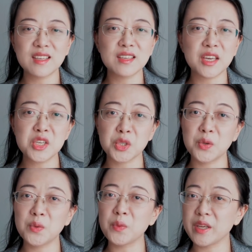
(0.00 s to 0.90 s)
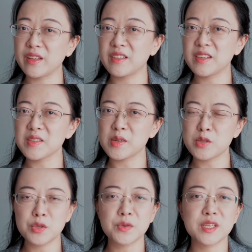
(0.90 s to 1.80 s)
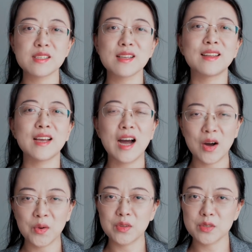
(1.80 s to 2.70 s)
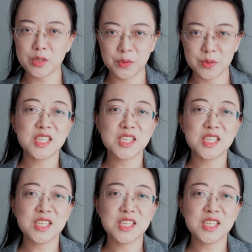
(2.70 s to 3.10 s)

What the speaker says: and occasional weird ideas on stories and how they're told.